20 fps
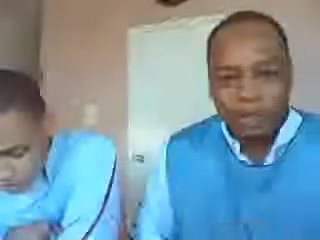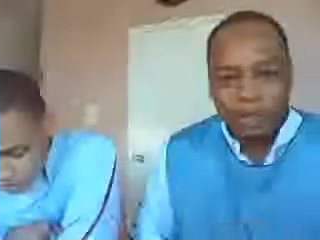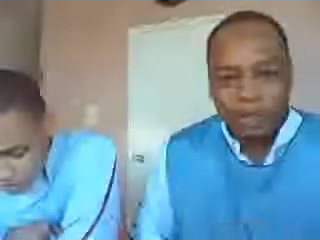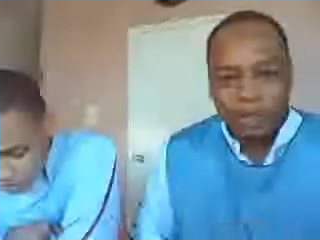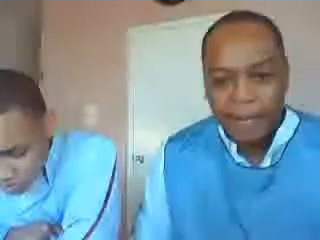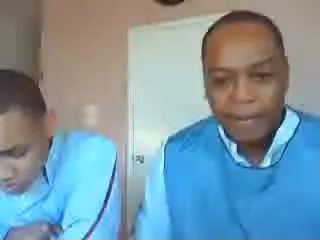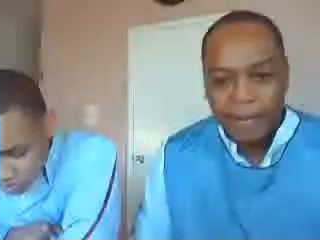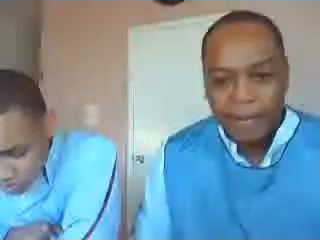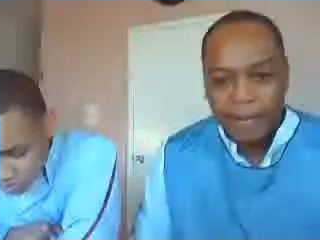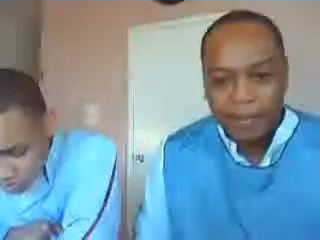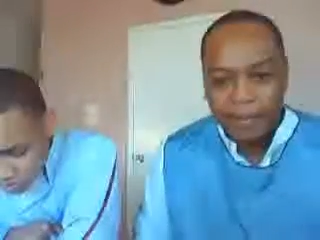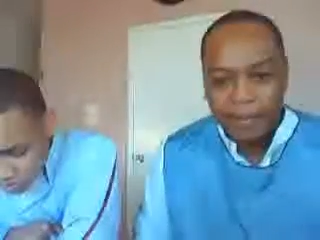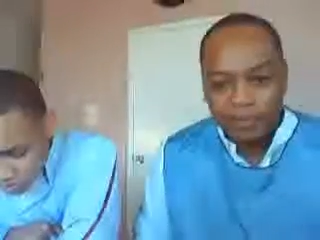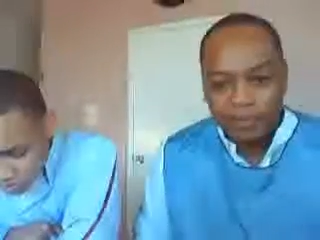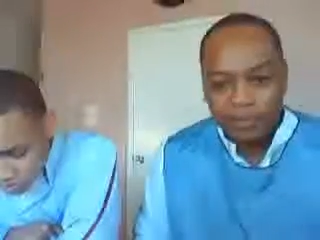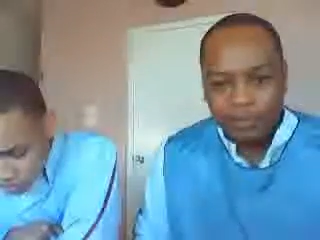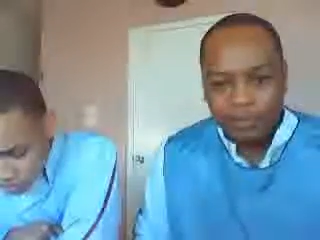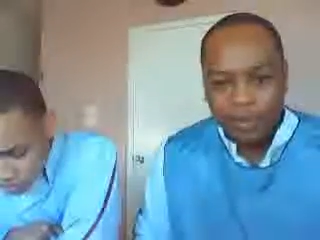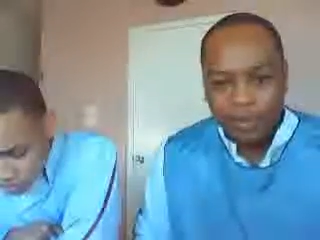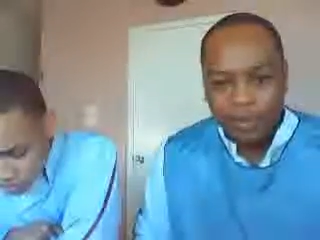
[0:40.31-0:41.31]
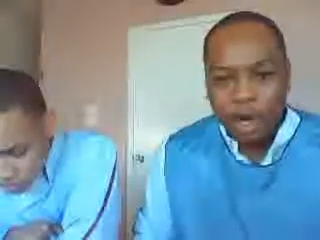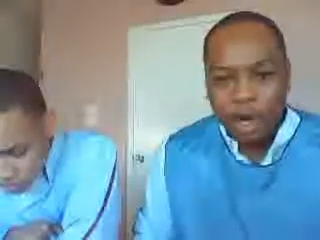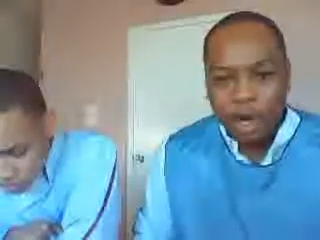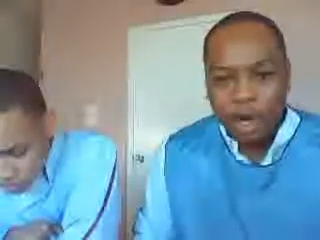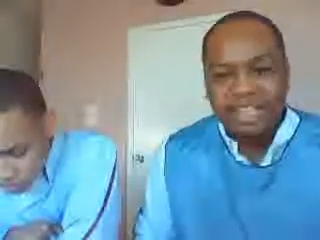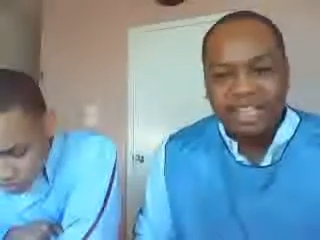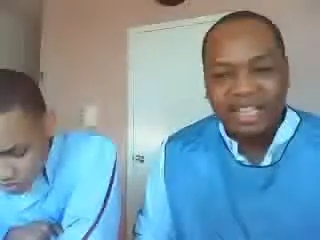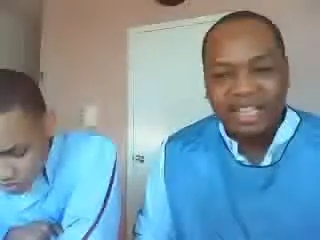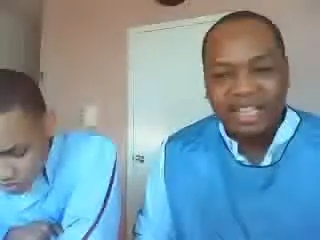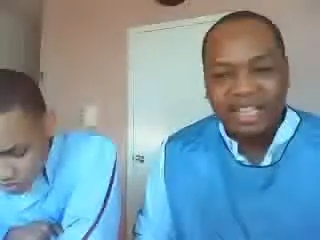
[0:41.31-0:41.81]
Okay? We
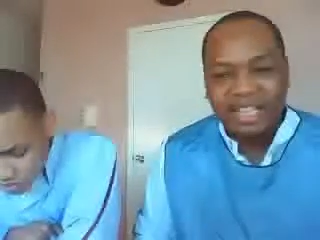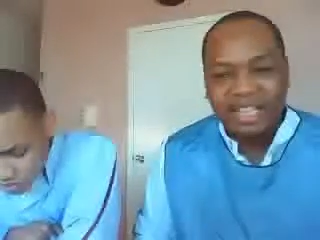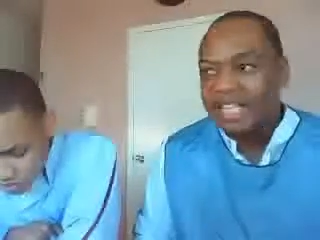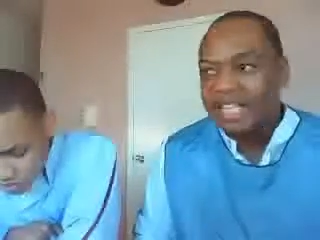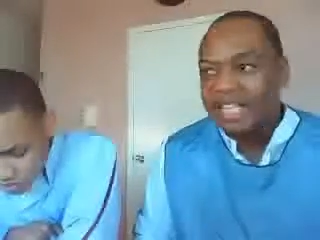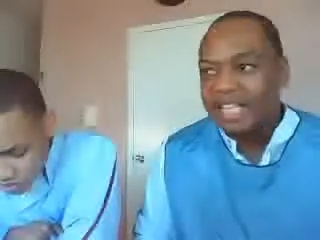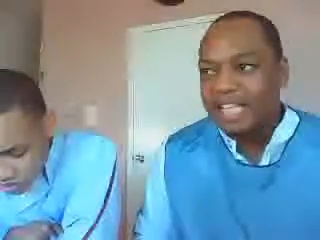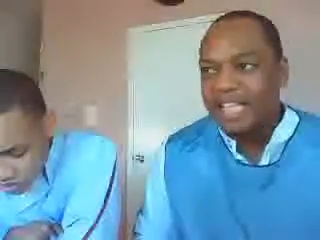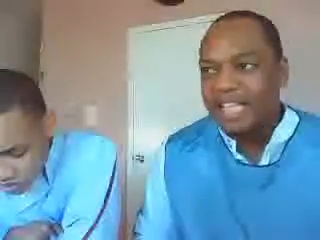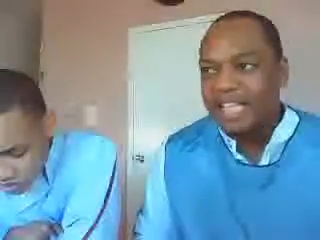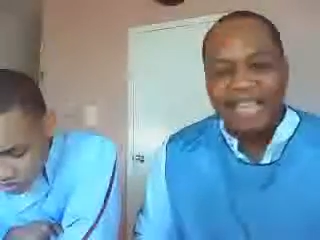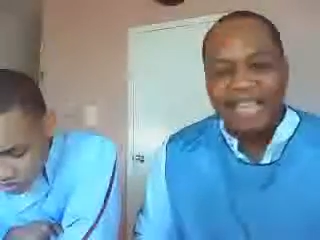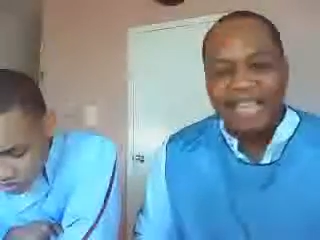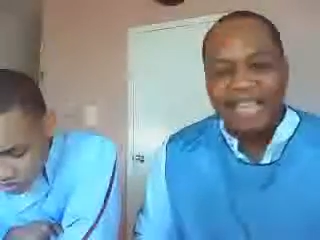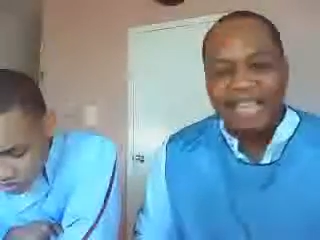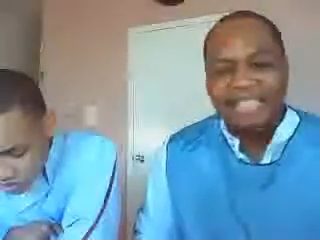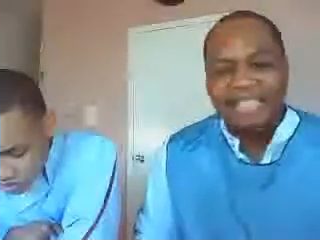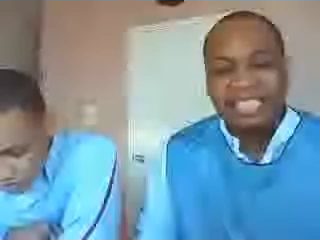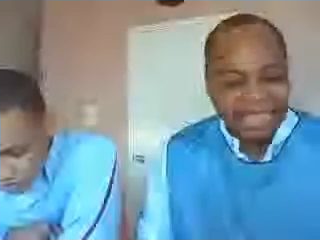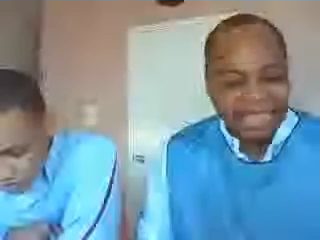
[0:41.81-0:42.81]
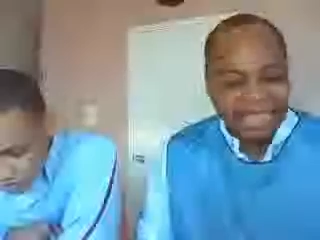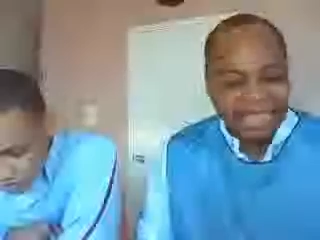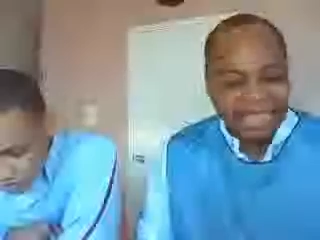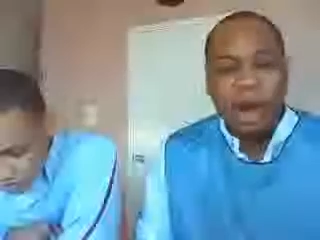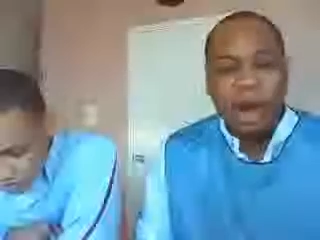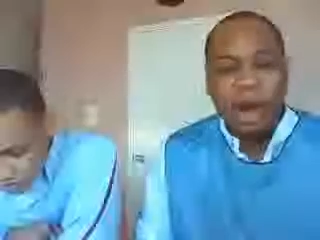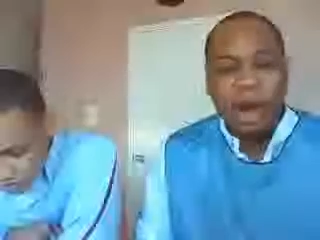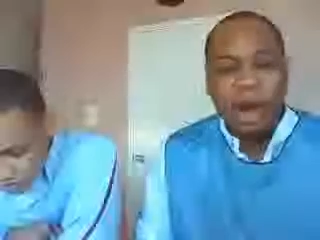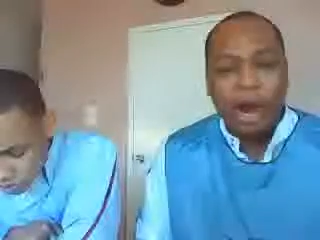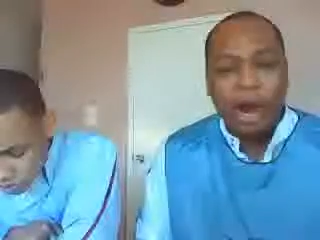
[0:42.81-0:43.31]
know that
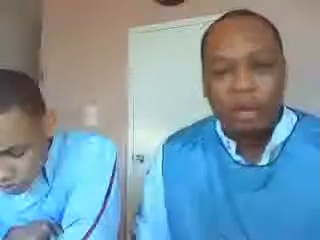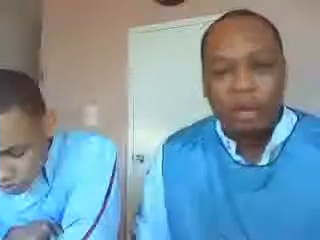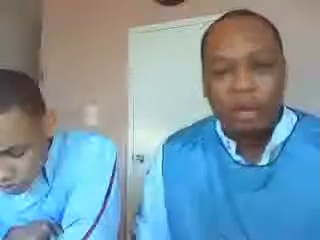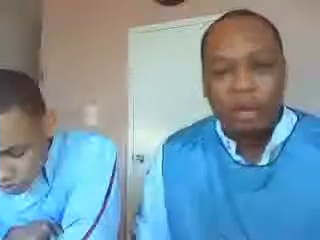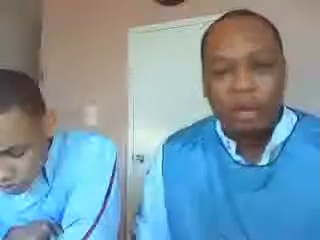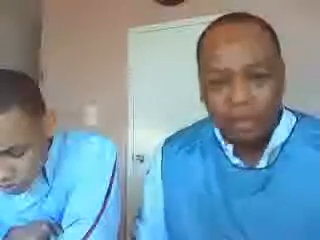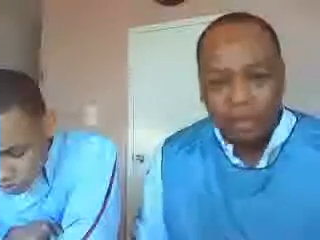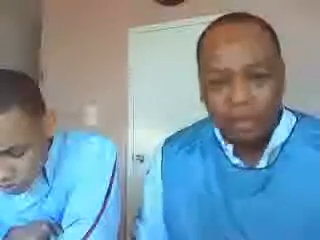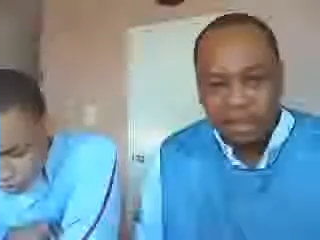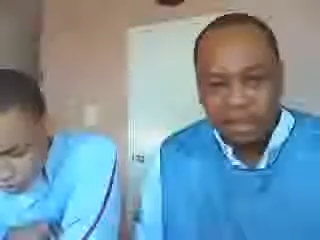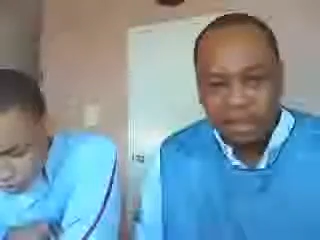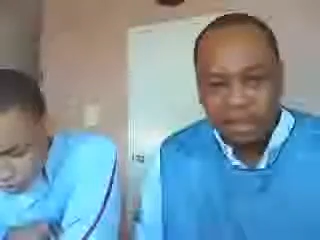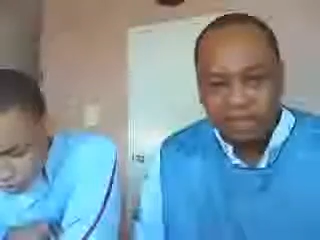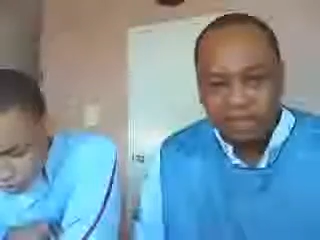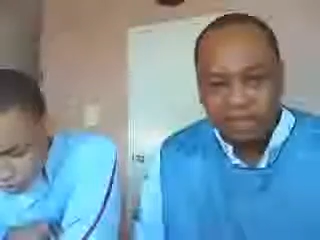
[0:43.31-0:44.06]
that's a miracle.